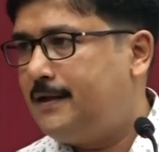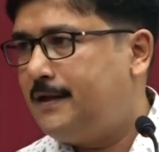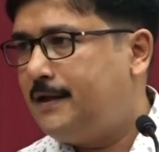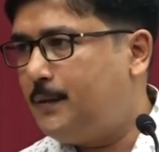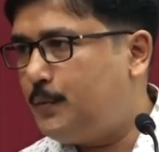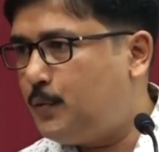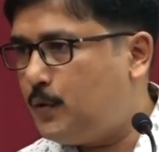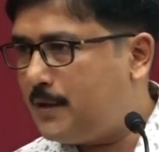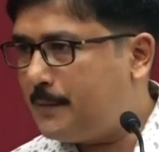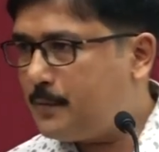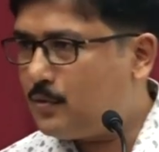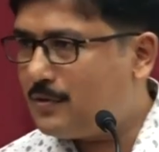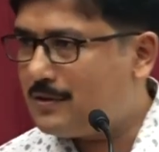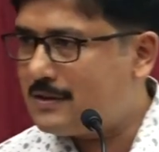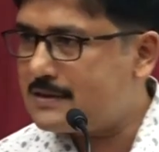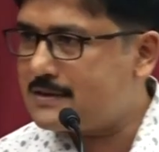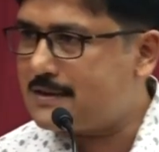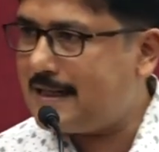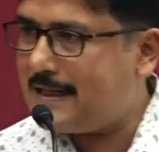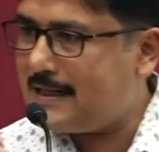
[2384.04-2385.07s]
If you have to
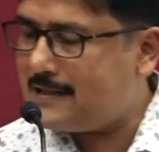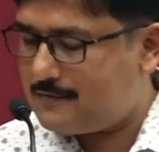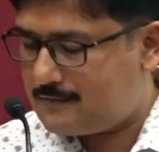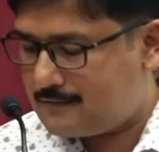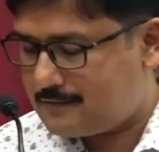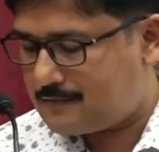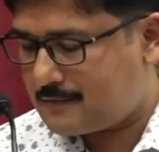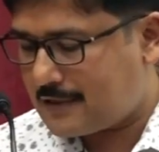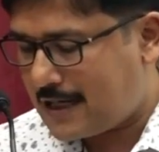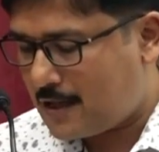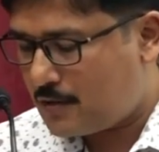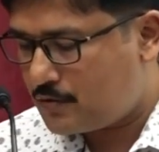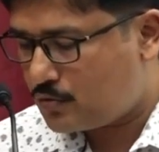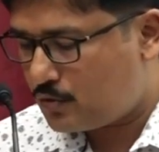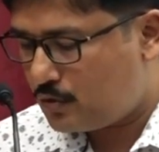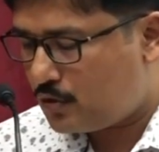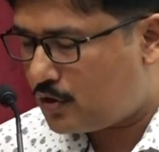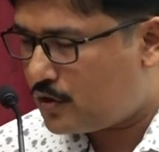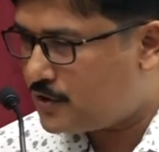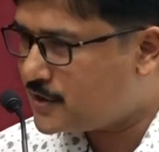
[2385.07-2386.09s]
understand how to
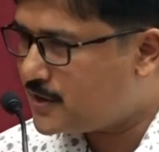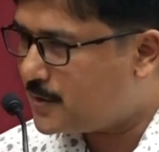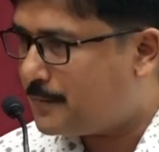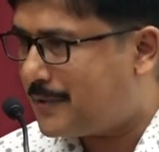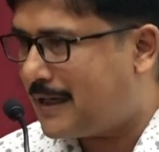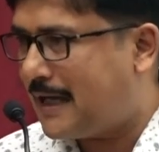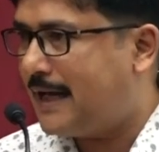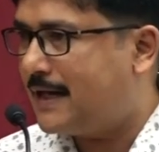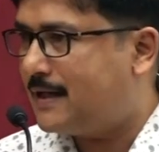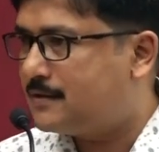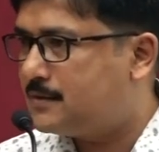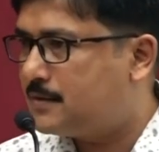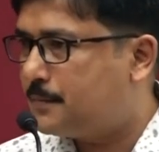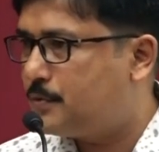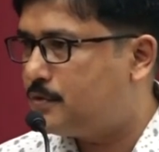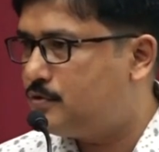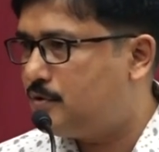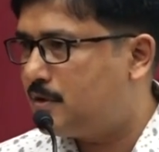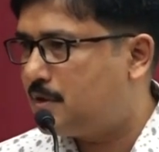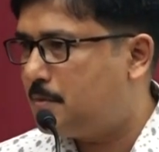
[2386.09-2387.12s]
launch a brand,
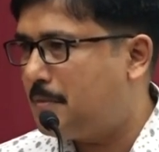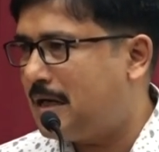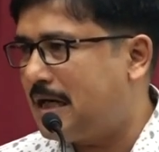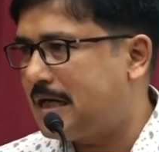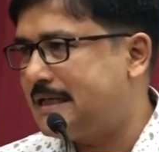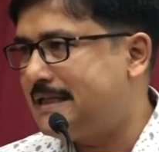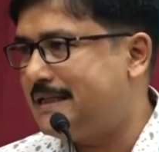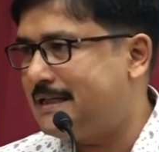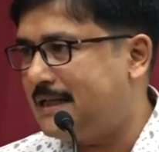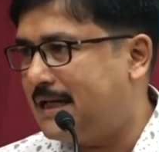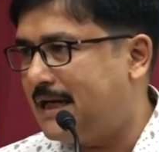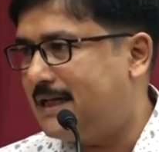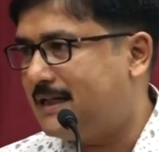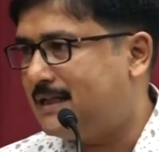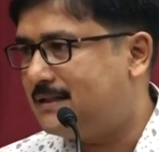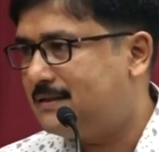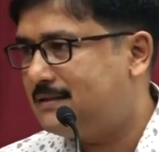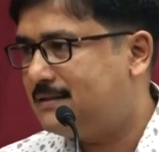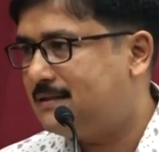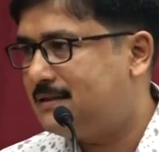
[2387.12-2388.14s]
suppose you are a marketing
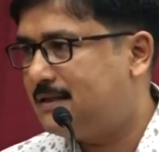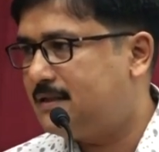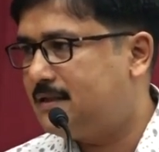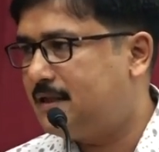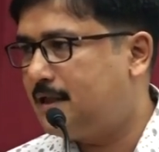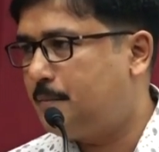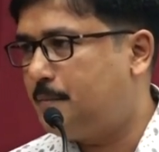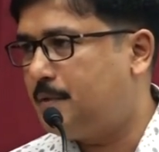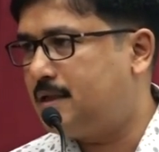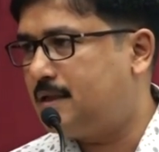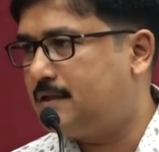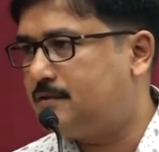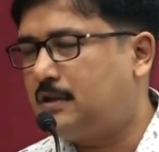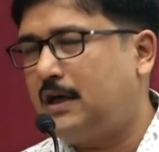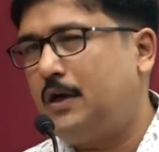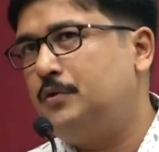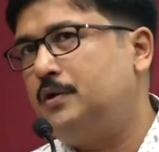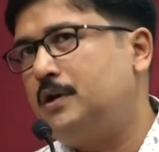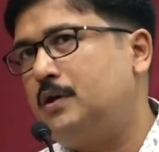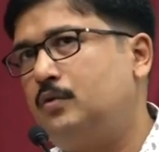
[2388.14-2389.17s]
guy, let, let me tell you. So
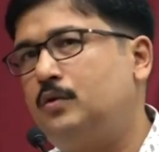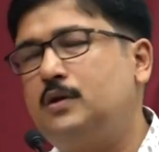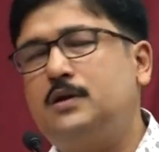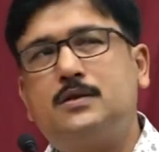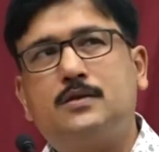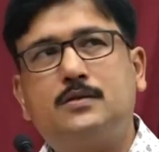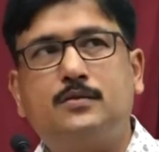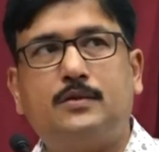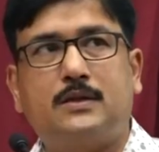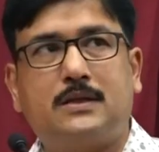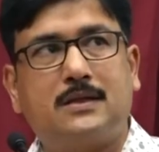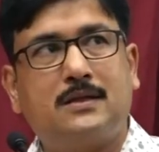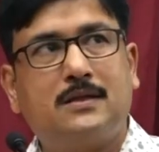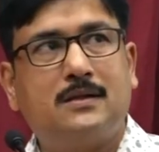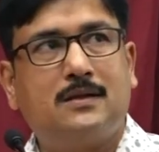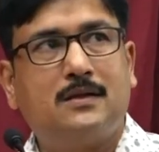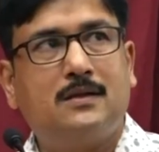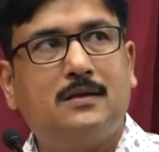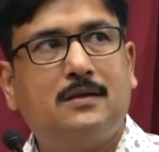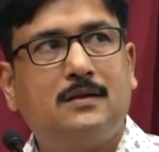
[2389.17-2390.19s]
how you are going to do it?
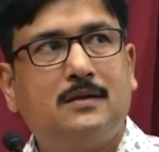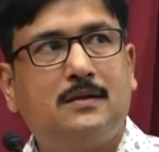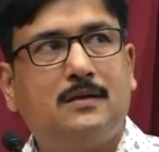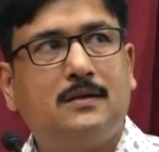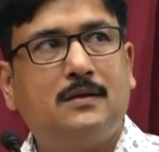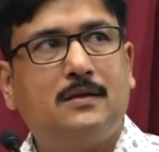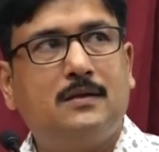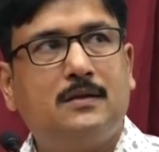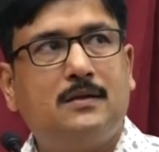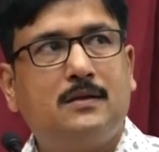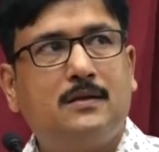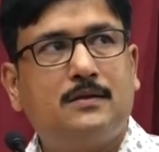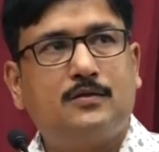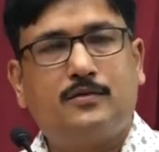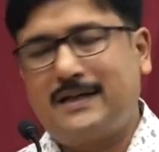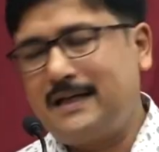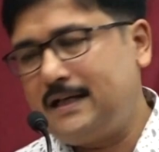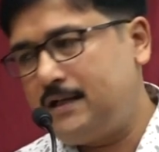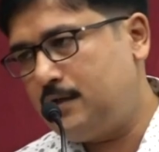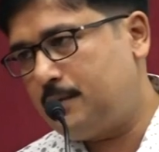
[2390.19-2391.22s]
So
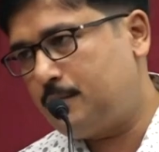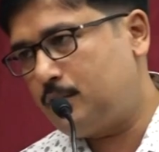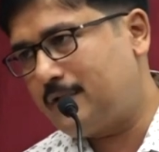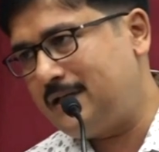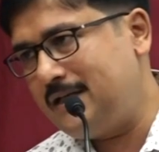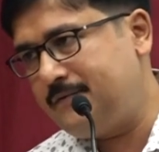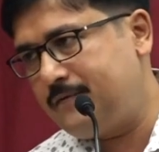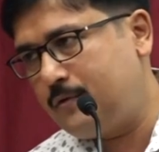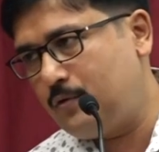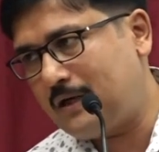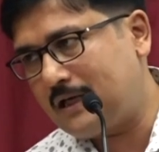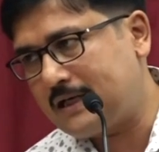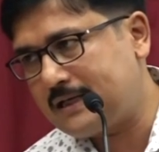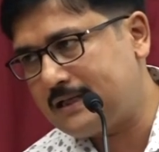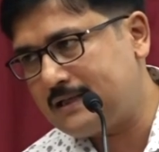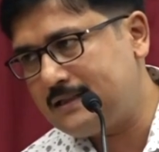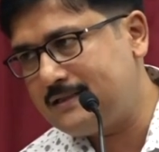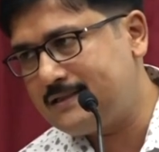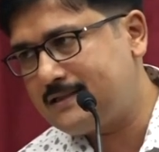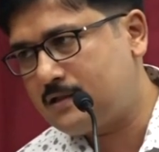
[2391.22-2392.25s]
again you have to read few
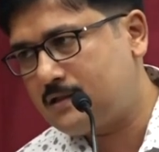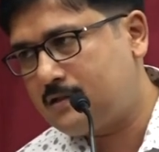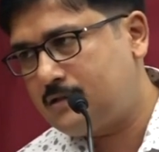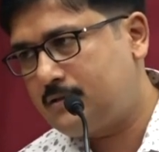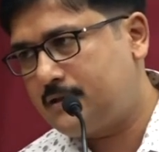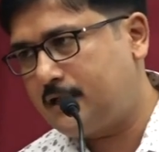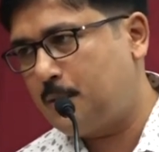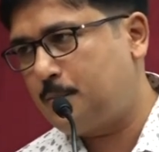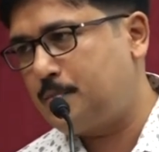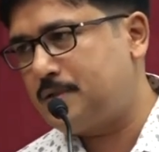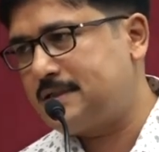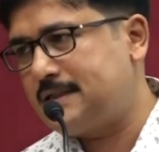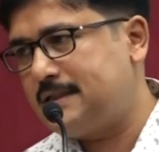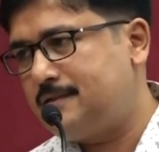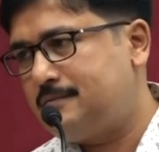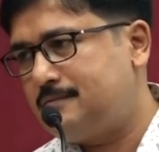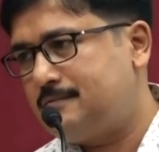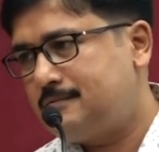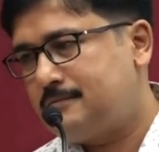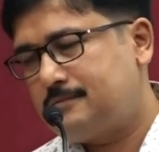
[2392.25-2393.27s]
articles, ten
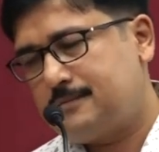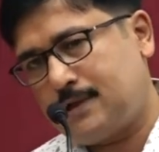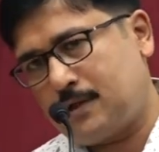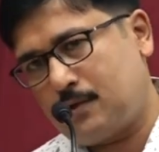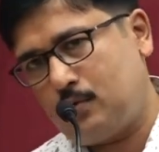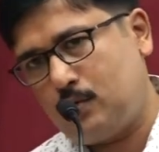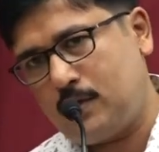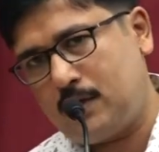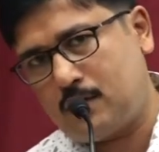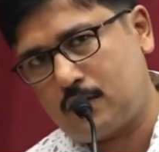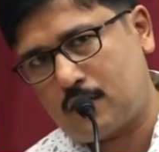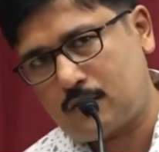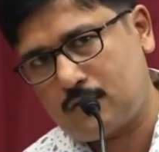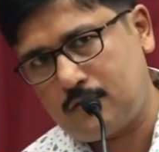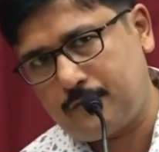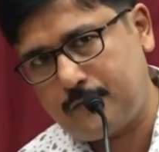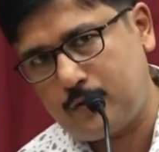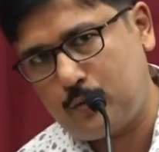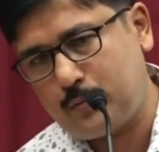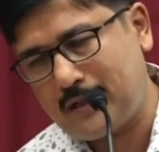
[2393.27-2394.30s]
percent. Then go and talk
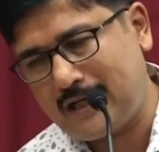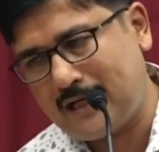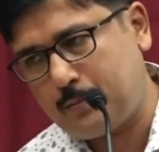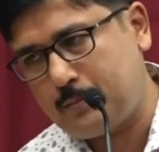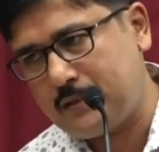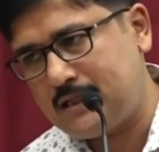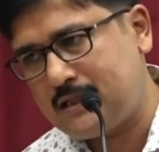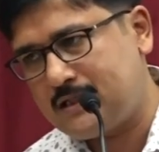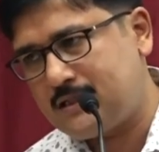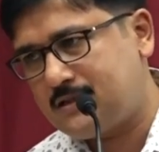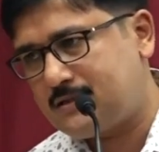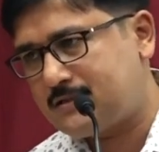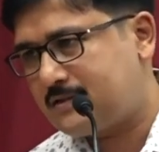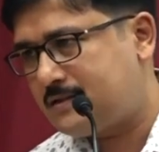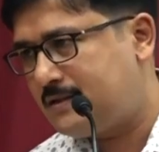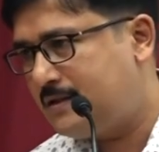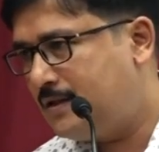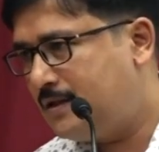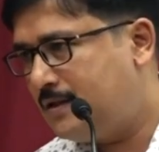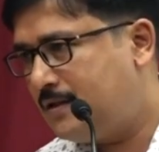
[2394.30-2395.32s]
to few brand
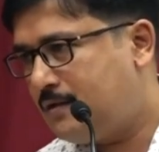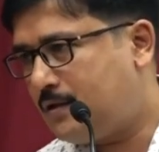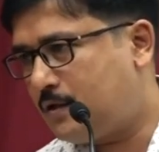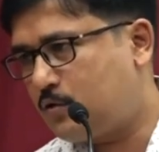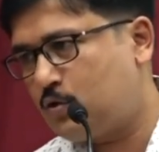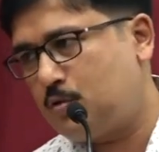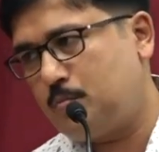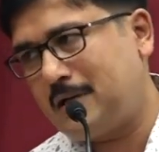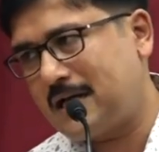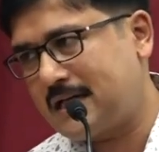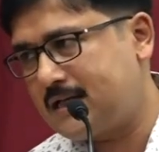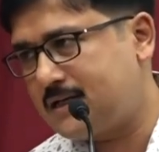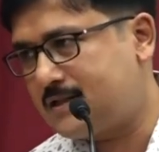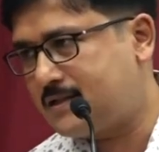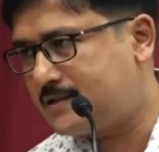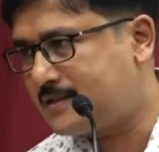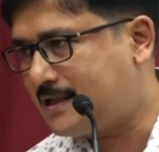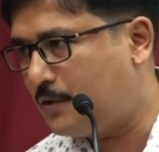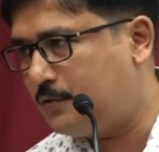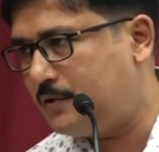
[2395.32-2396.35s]
managers or to
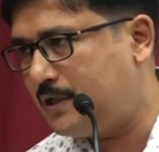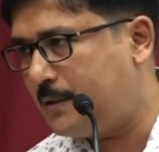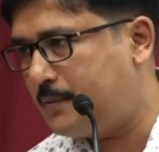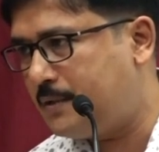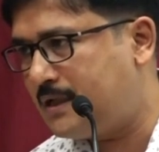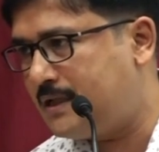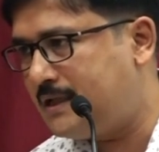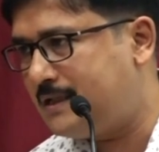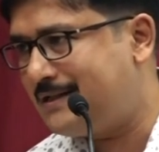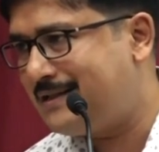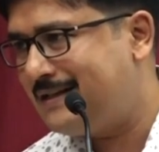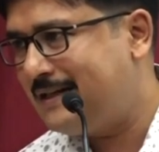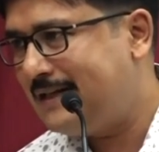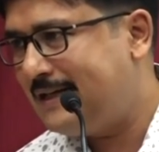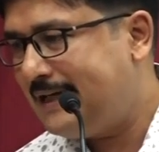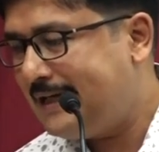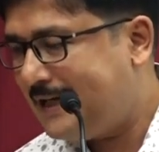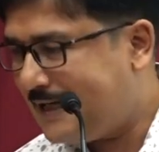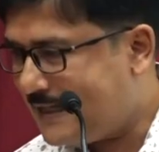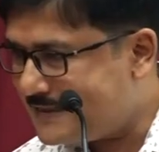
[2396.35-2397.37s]
marketers how they have done it.
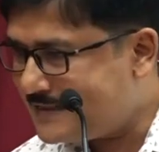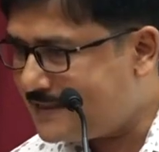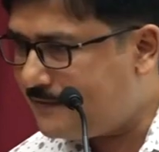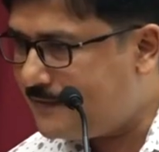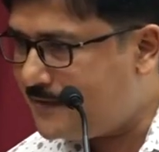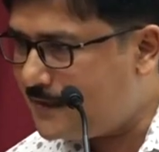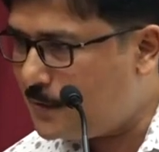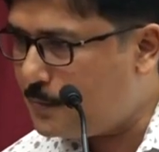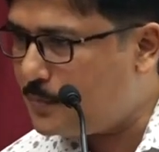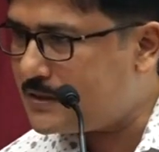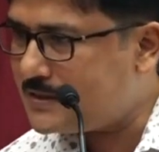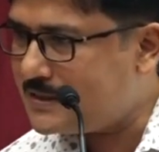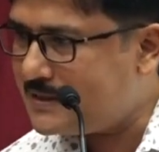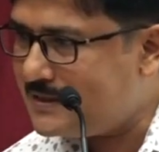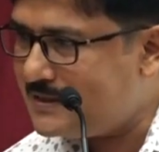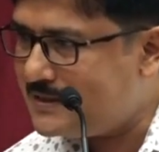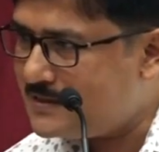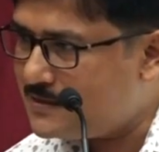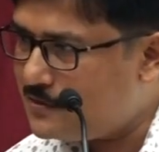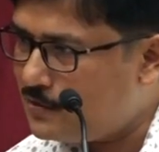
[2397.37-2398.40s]
and seventy percent
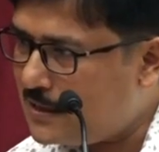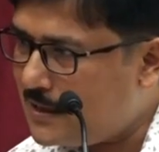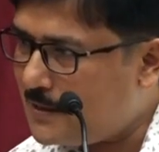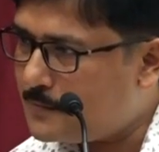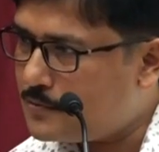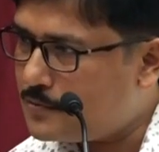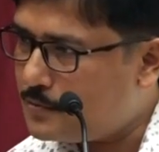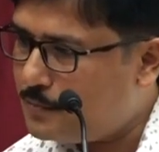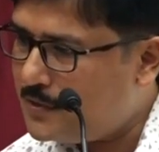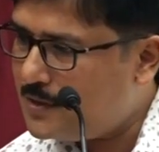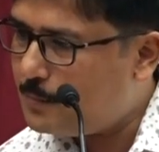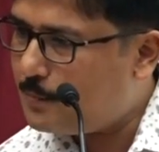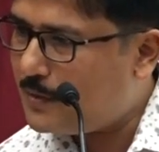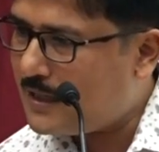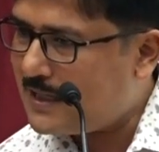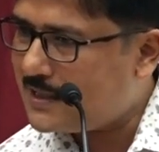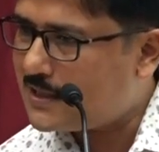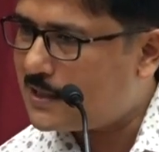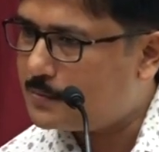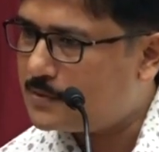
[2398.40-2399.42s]
is you have to be
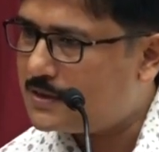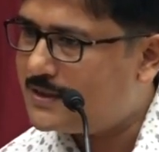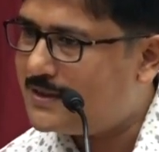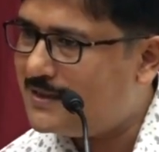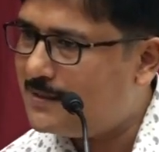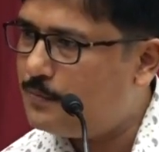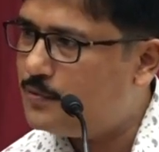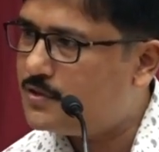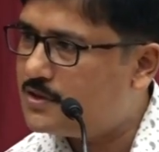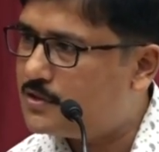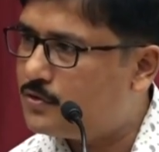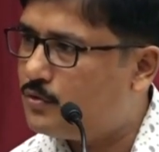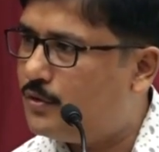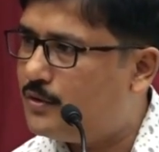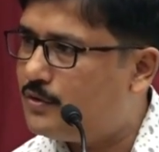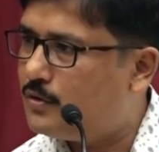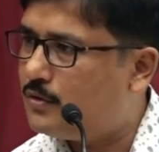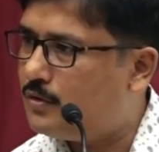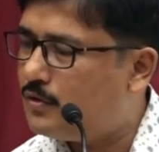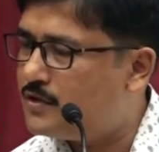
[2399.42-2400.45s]
part of the team which is
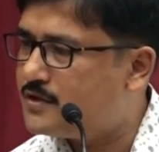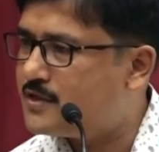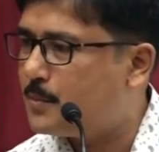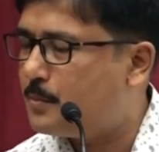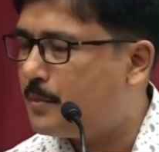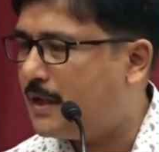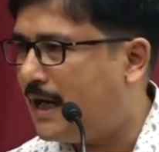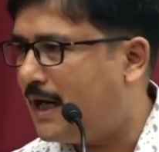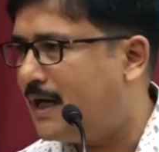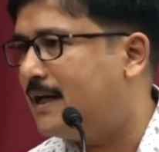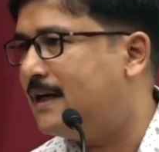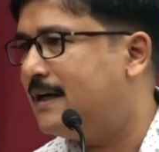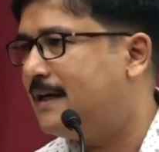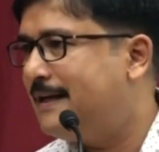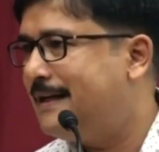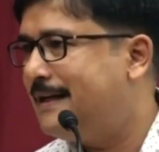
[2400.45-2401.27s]
going to launch a brand.